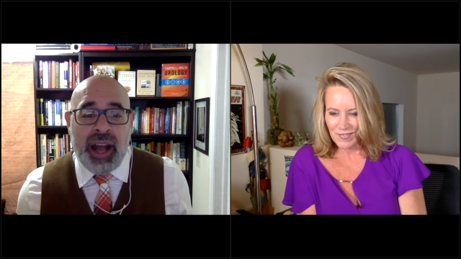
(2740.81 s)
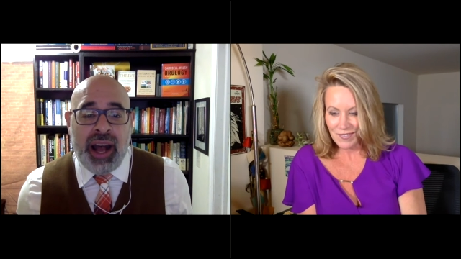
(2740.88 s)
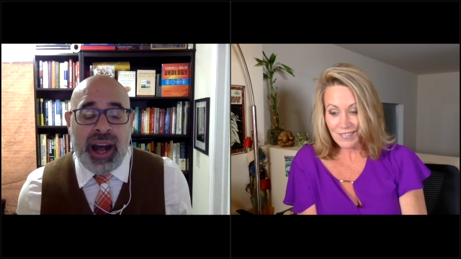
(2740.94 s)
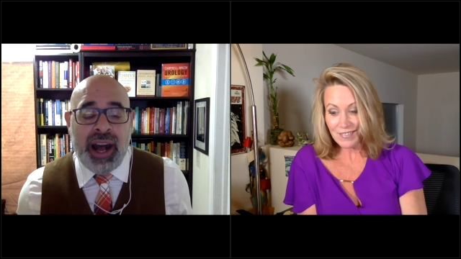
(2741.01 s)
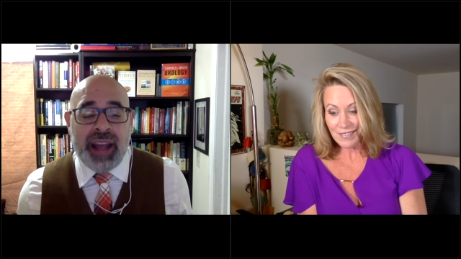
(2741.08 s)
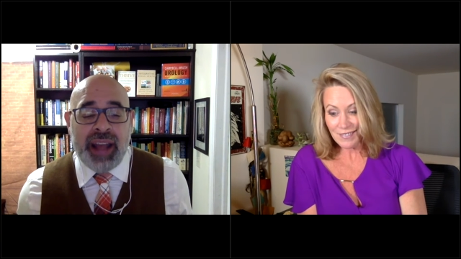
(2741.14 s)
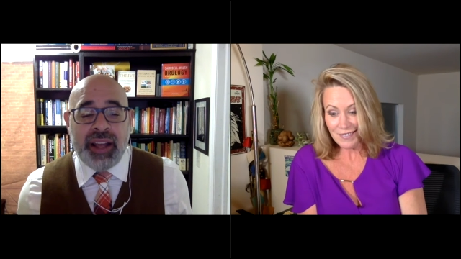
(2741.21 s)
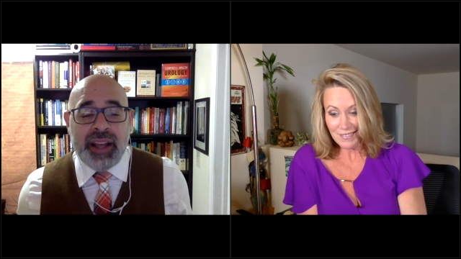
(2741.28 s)

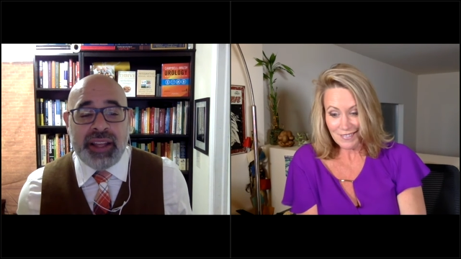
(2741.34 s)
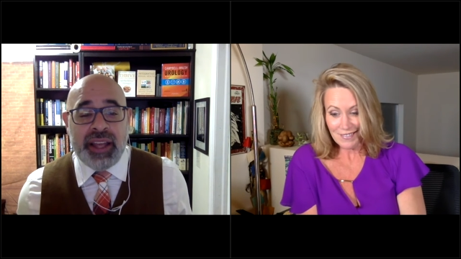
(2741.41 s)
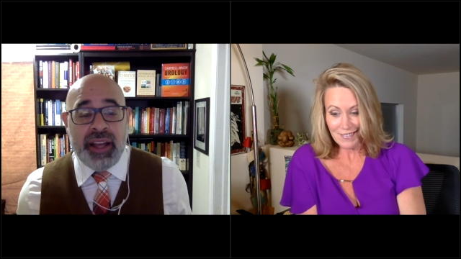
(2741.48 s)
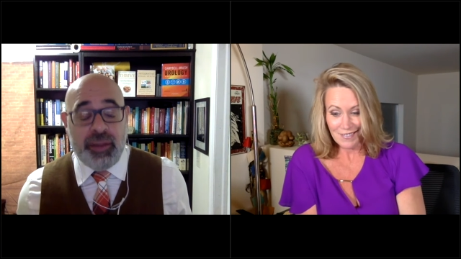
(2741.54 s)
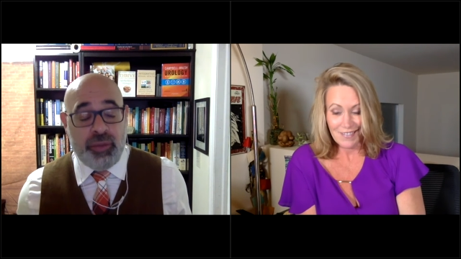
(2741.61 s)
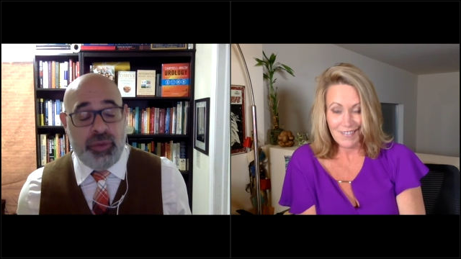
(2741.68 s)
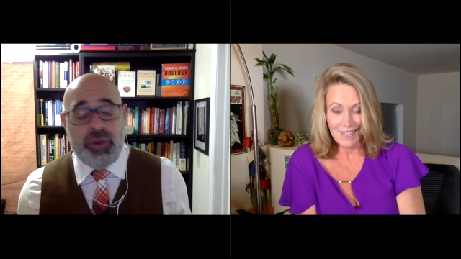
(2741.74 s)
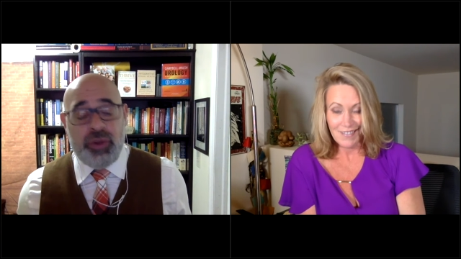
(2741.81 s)
Speaker 1: I, I
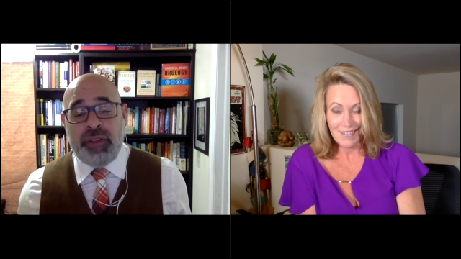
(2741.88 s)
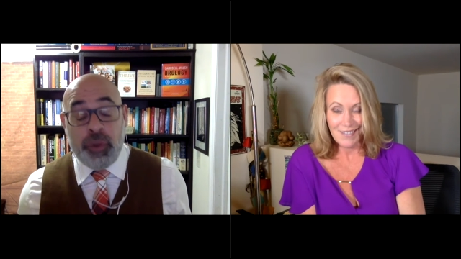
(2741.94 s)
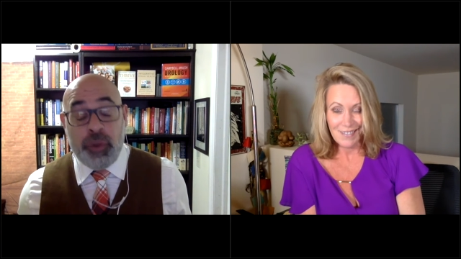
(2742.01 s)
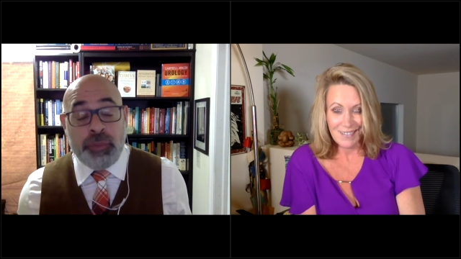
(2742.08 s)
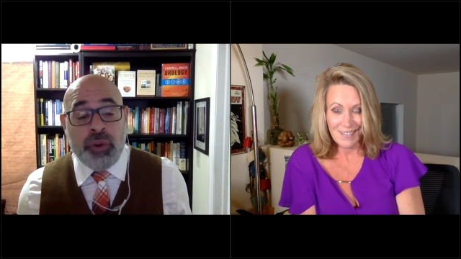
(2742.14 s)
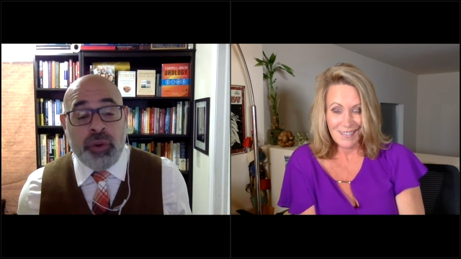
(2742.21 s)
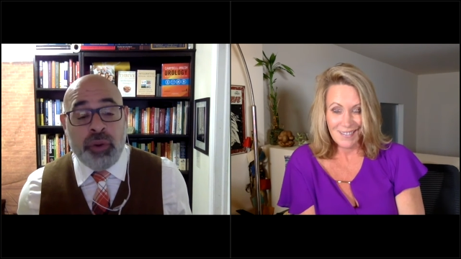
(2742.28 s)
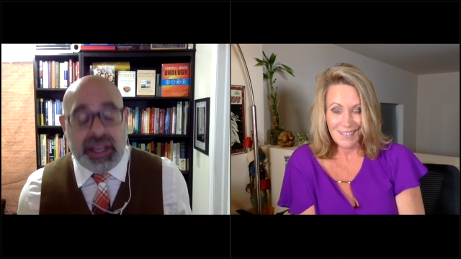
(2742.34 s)

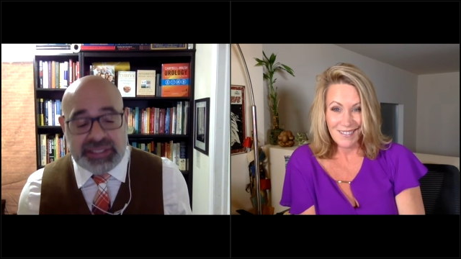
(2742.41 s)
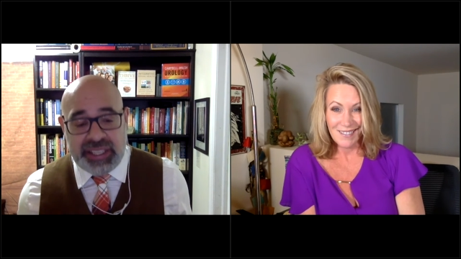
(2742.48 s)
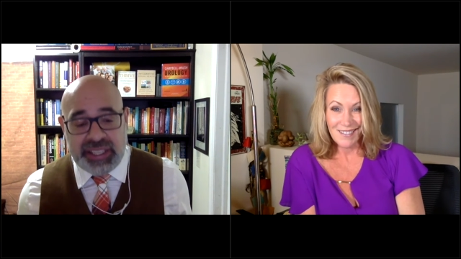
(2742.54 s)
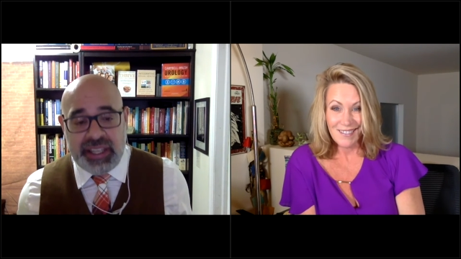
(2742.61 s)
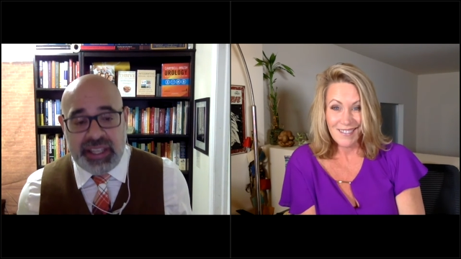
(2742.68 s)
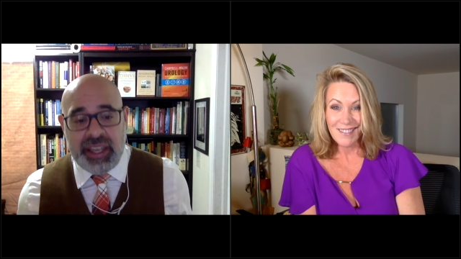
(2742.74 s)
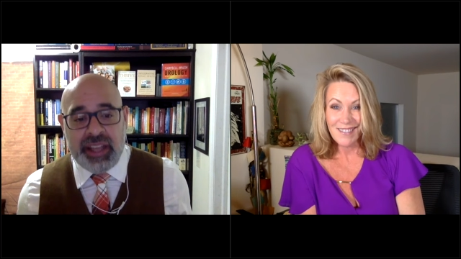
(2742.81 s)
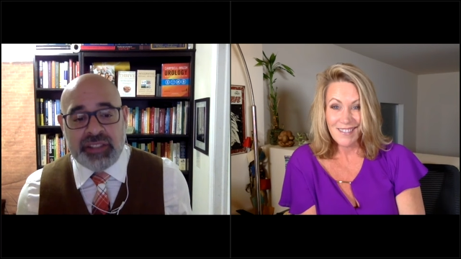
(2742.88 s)
for
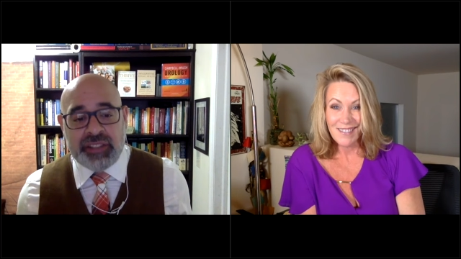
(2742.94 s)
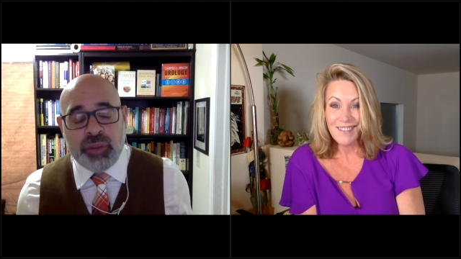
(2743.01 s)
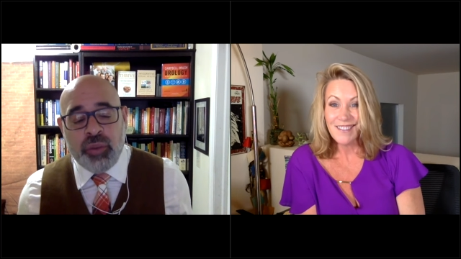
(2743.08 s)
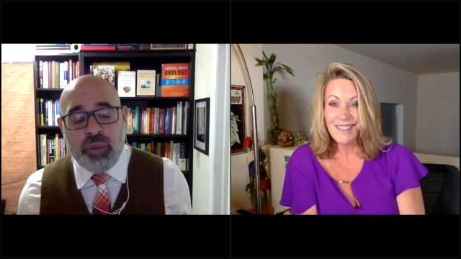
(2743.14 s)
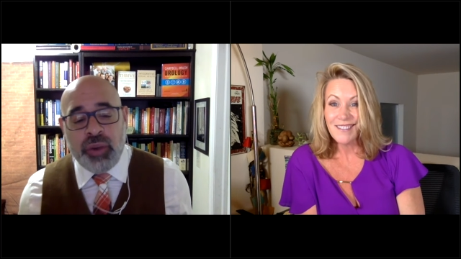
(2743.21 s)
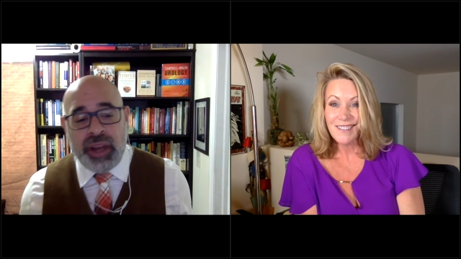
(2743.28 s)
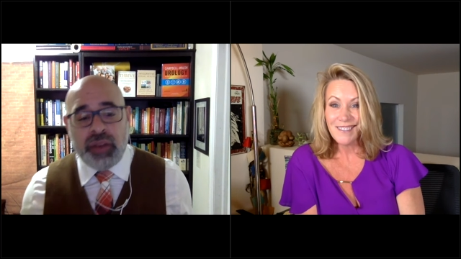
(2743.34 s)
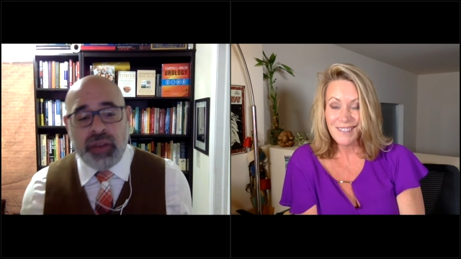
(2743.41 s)
prostate cancer,
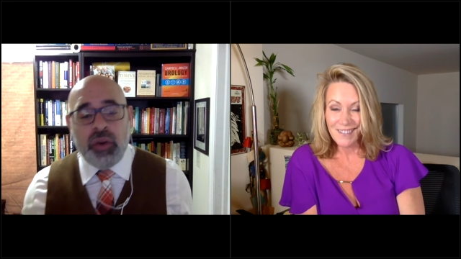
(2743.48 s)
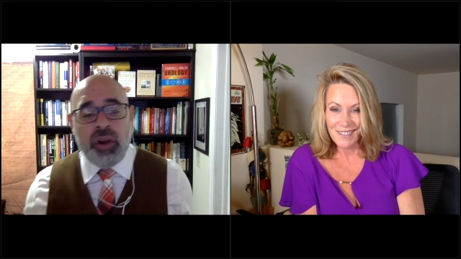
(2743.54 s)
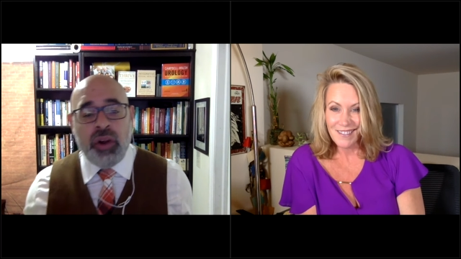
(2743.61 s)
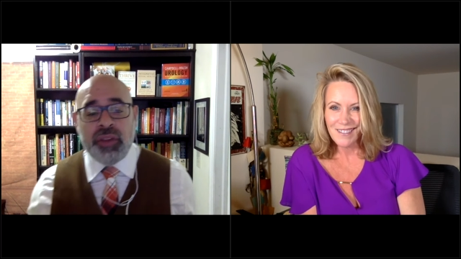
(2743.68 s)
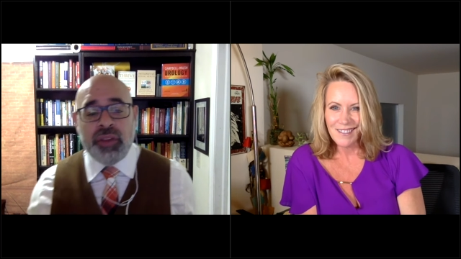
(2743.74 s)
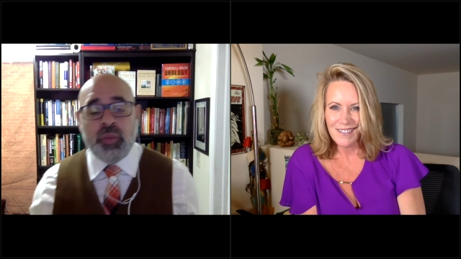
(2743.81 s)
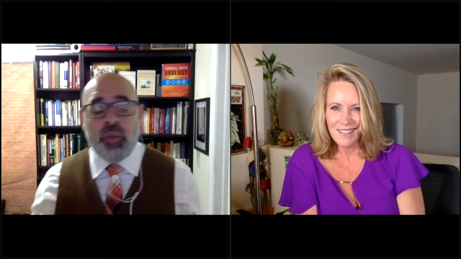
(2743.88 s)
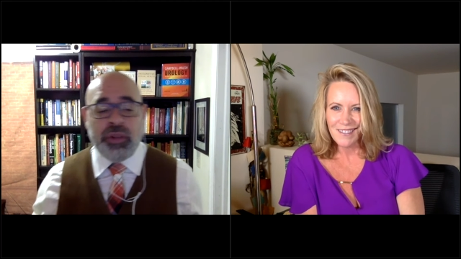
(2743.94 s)
what I call
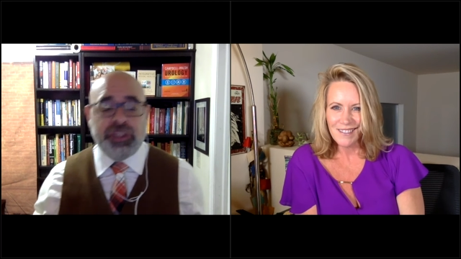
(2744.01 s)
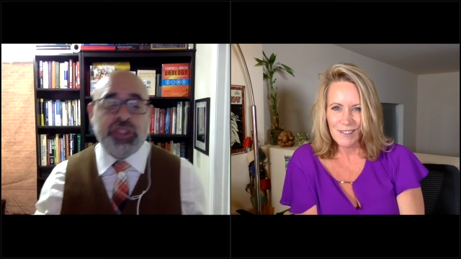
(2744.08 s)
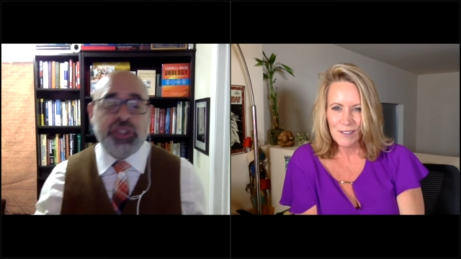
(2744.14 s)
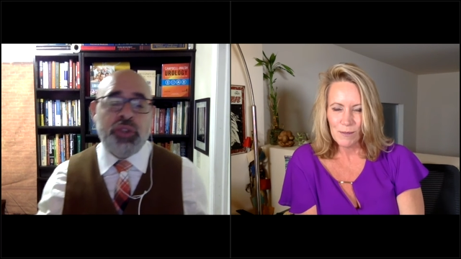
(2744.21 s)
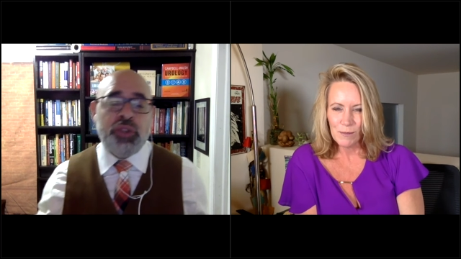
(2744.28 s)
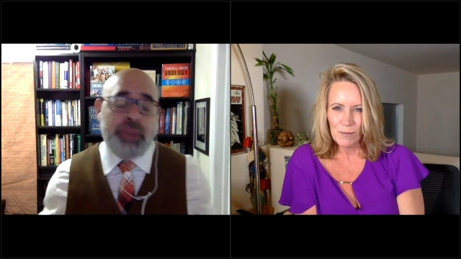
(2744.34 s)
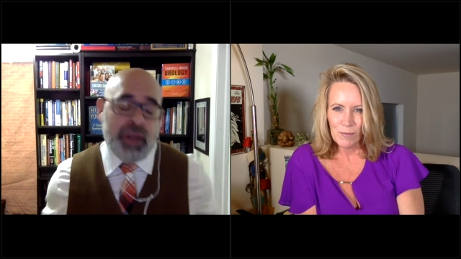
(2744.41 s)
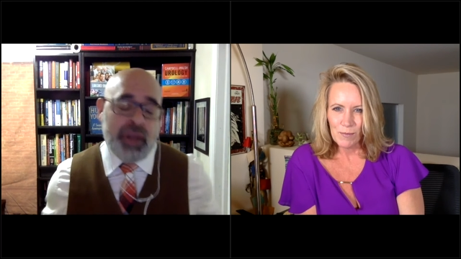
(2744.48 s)
the one
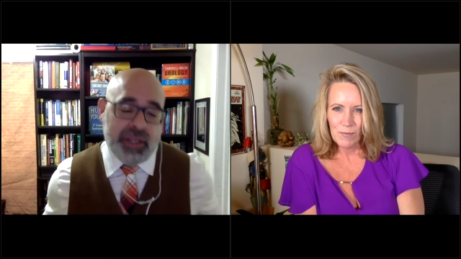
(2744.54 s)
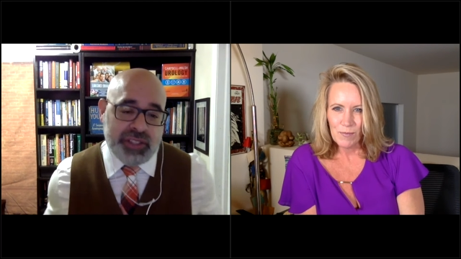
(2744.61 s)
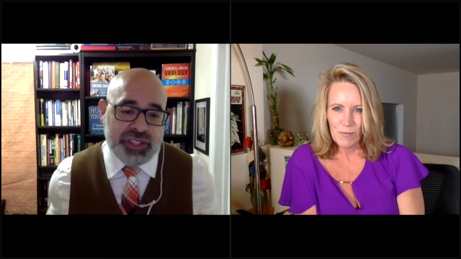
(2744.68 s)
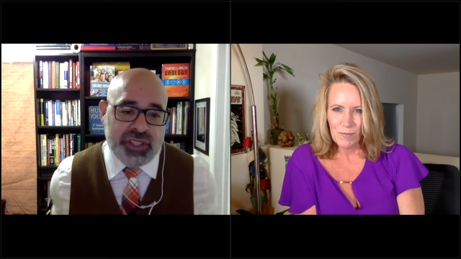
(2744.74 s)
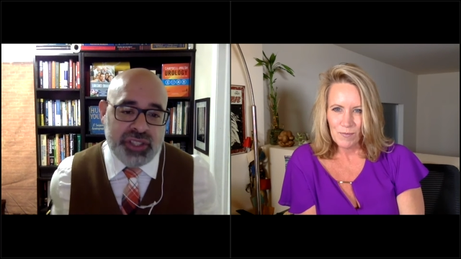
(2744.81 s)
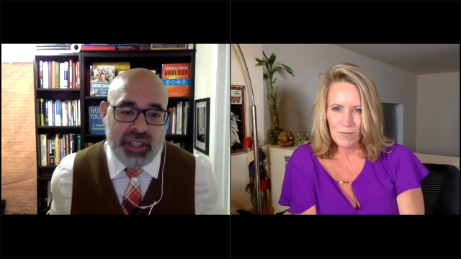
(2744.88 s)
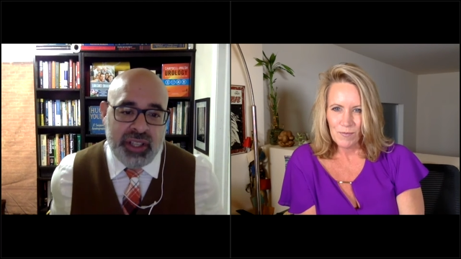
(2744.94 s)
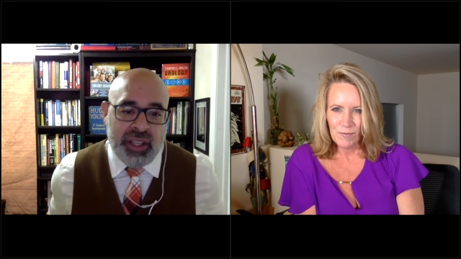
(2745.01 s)
two
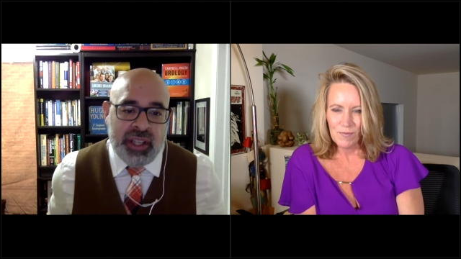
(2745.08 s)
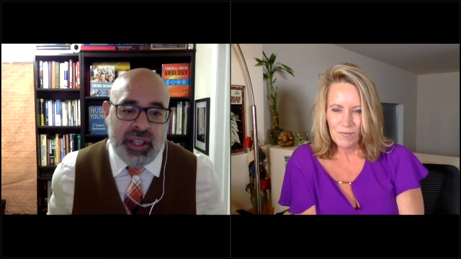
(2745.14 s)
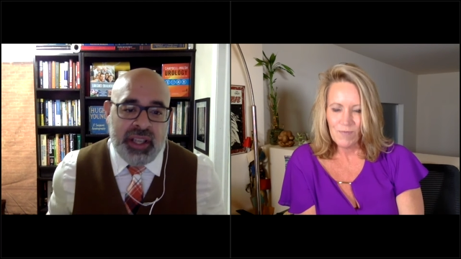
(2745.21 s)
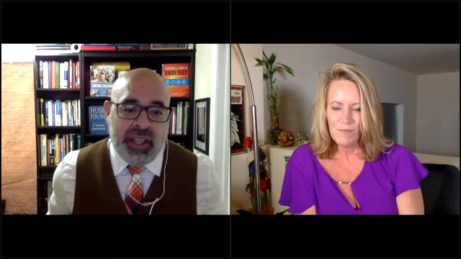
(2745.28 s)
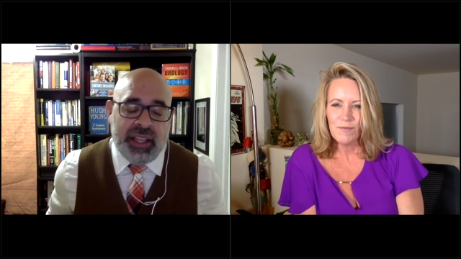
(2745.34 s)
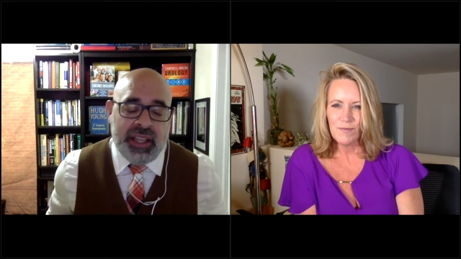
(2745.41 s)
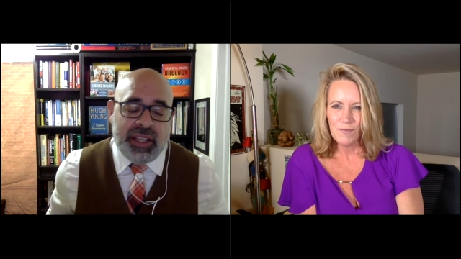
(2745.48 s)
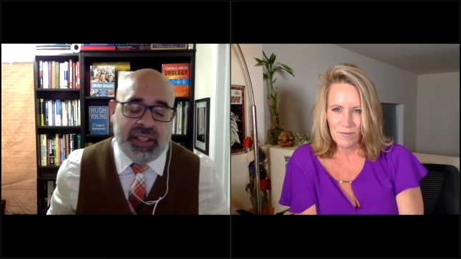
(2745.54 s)
punch
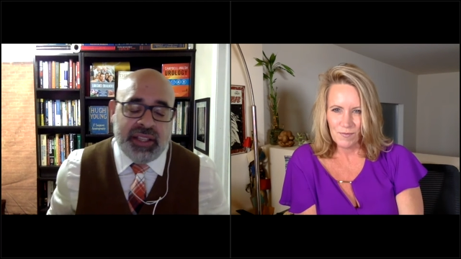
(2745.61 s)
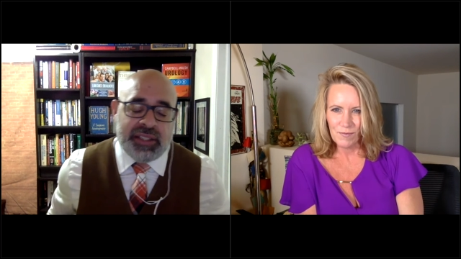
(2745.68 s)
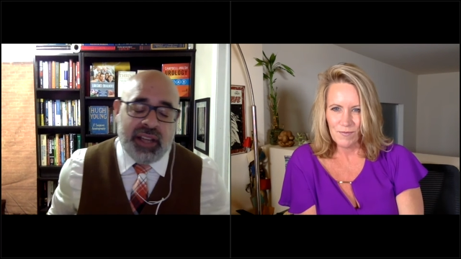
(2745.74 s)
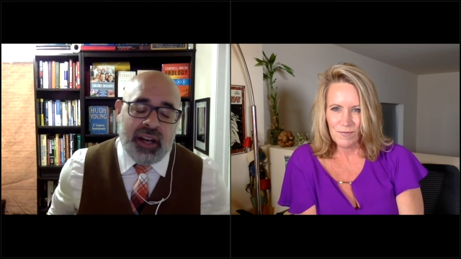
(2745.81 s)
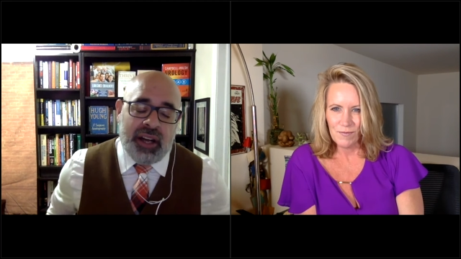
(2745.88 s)
is uh,